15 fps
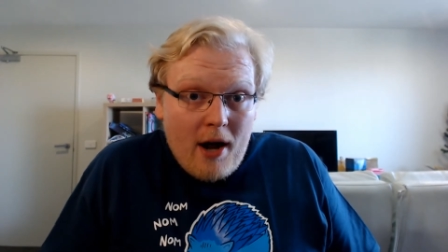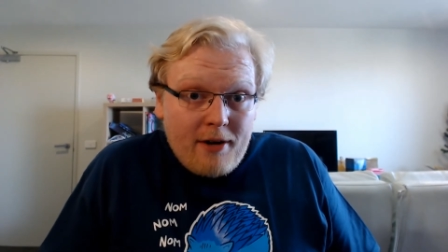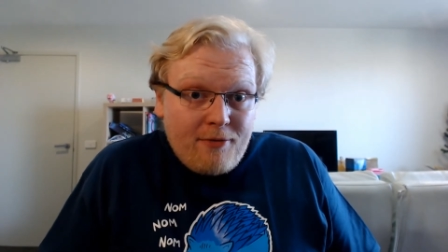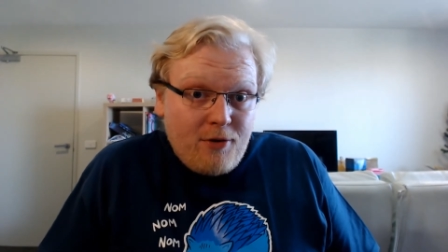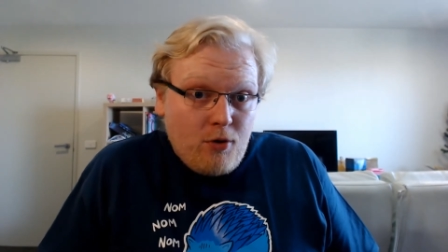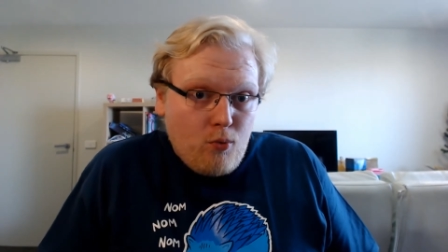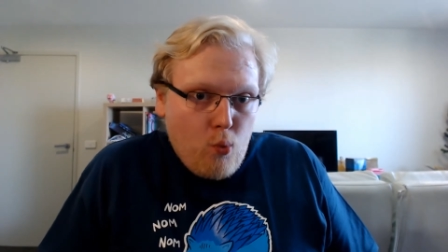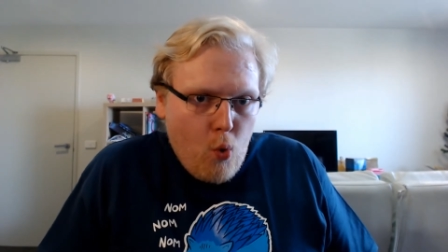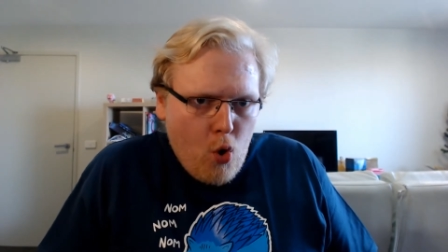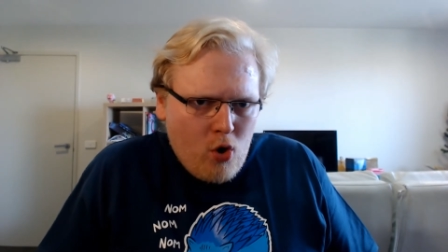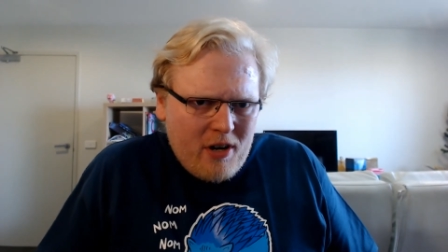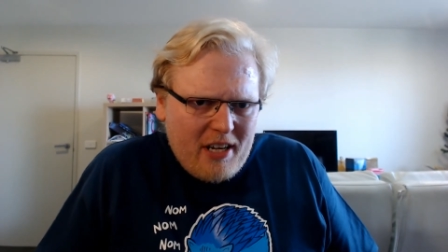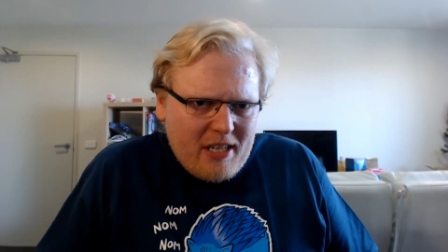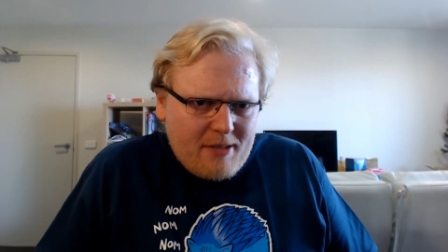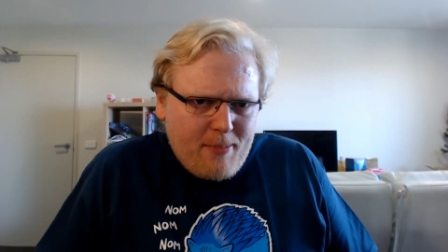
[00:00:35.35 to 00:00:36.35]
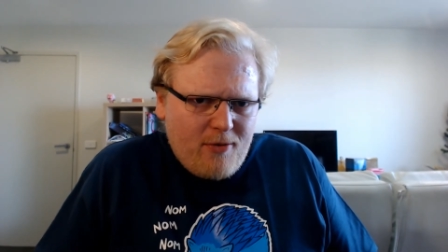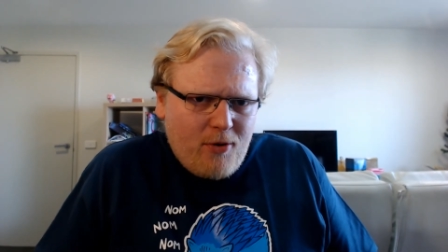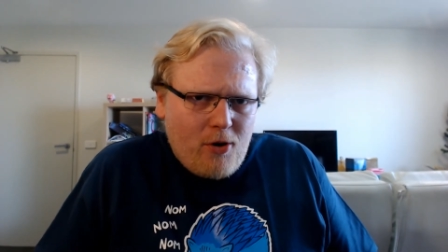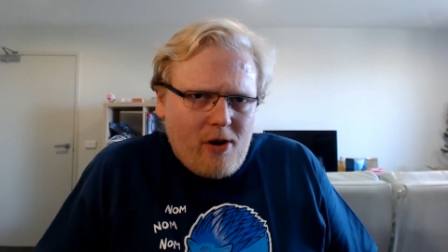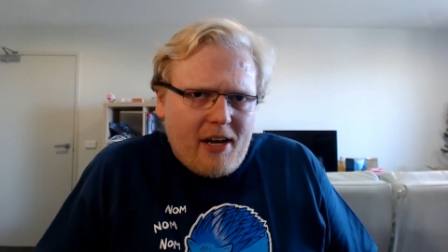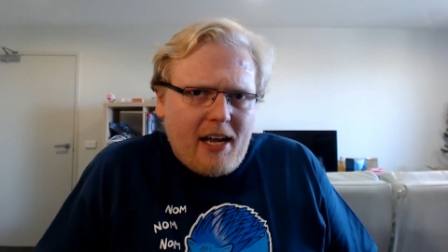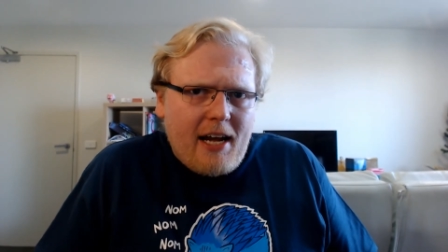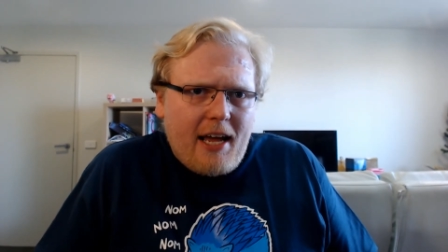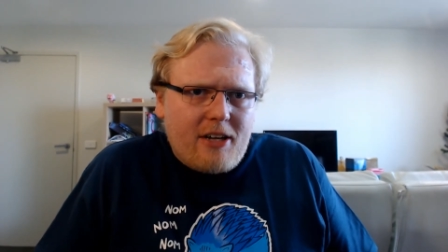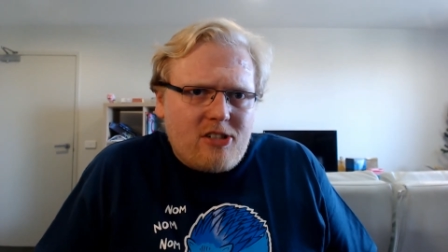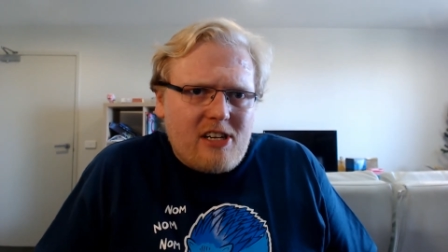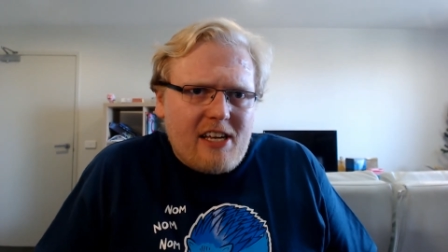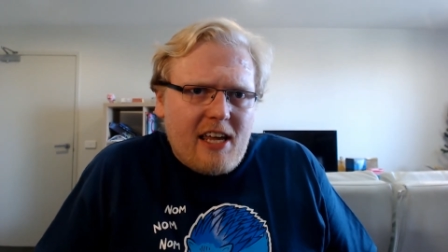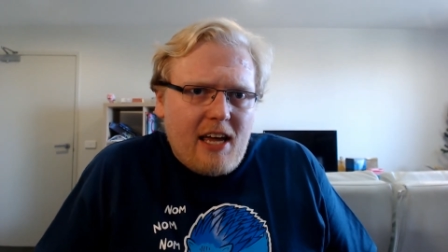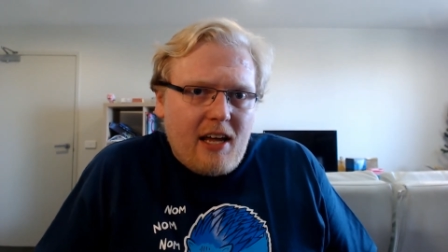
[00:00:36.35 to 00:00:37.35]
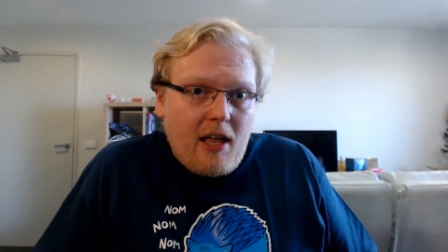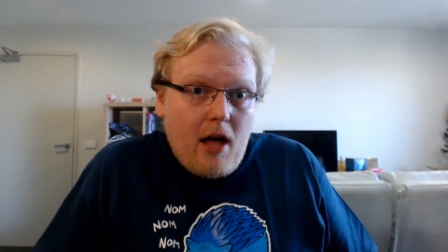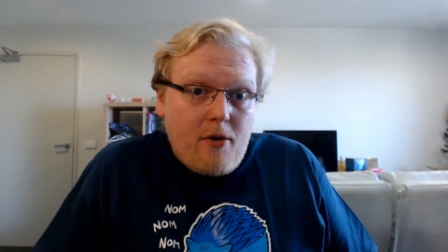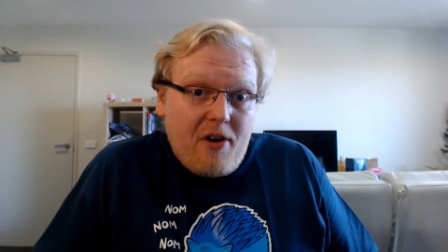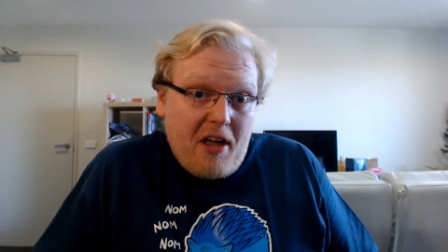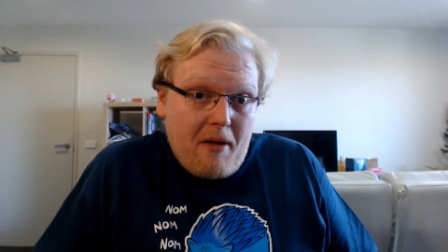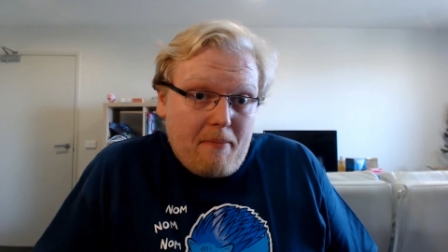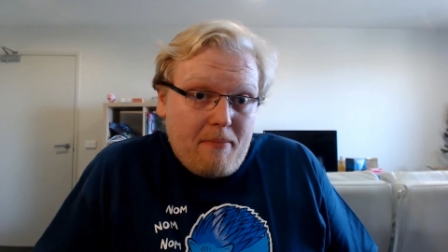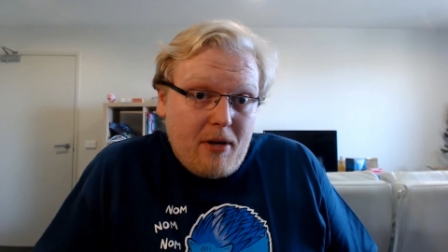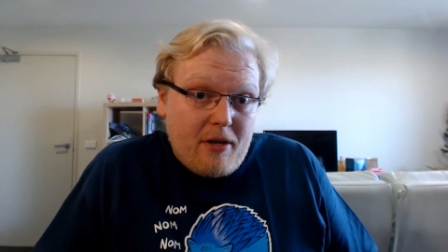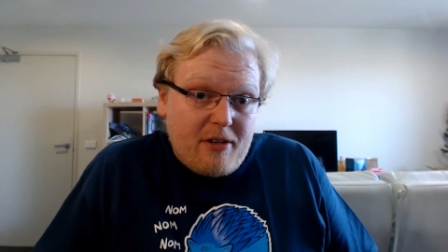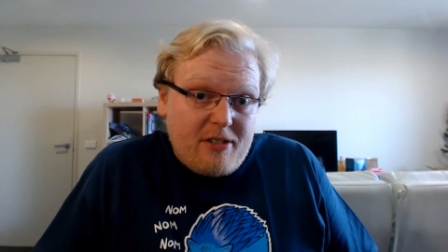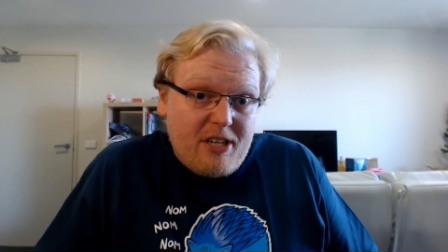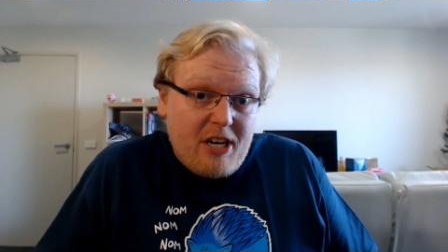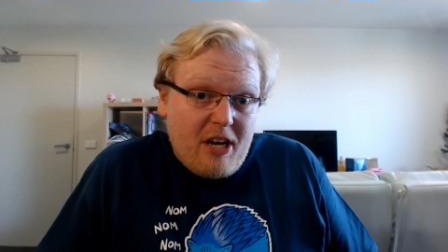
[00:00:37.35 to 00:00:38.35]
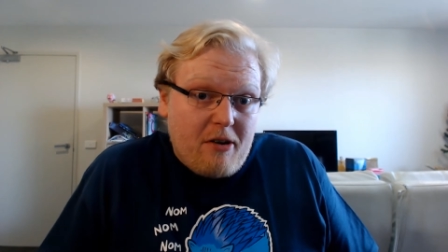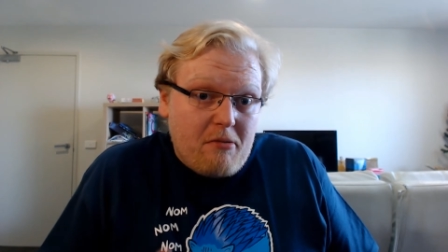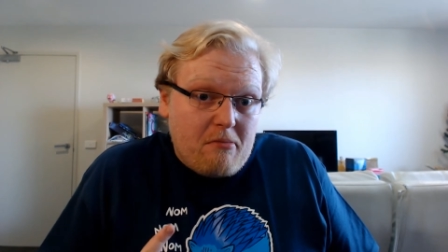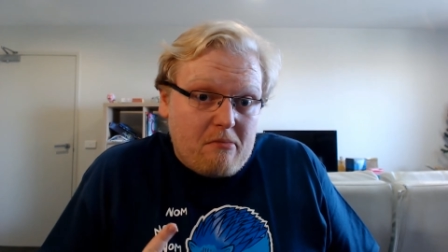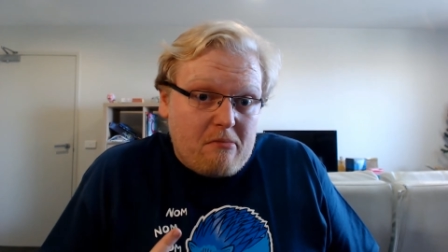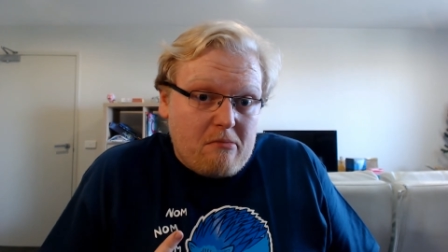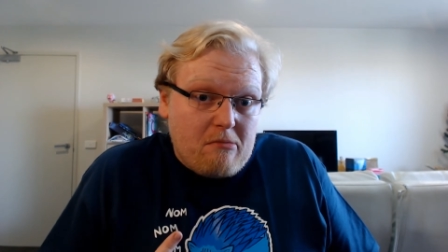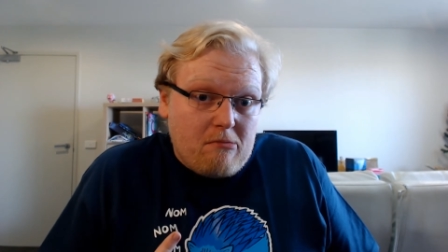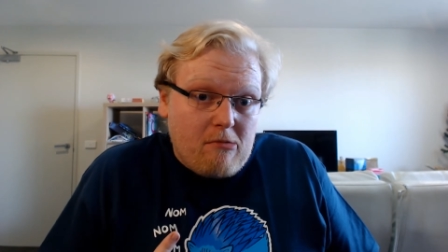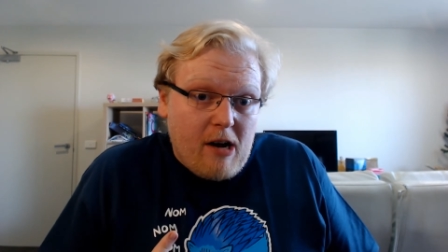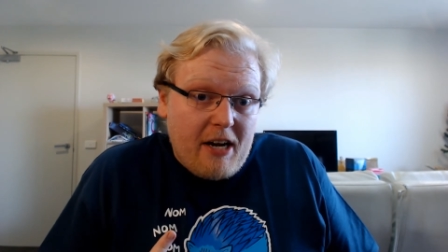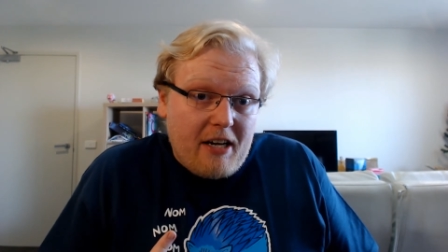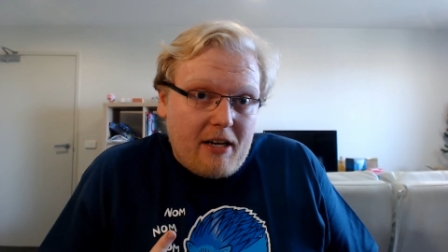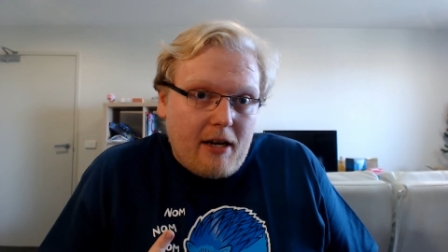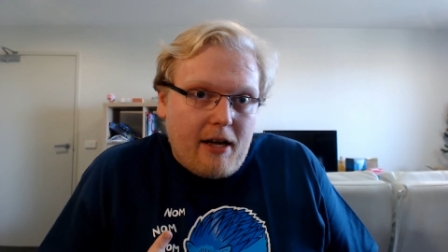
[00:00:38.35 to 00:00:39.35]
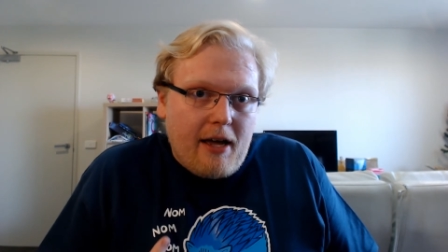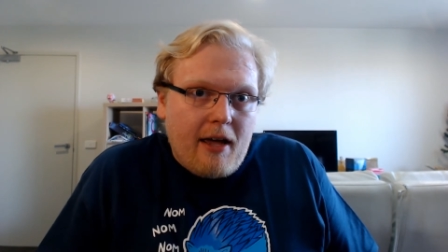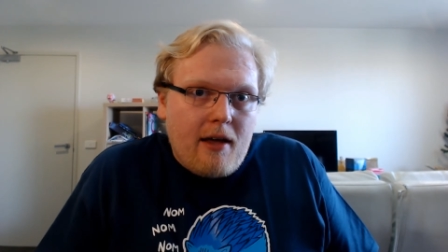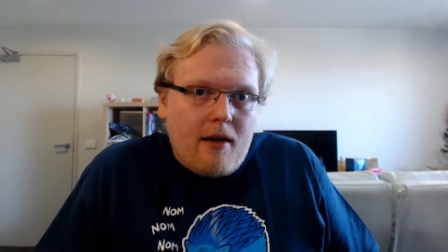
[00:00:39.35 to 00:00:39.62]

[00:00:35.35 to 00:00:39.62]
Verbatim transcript: a few warnings before I can actually get going, because, you know, white guy.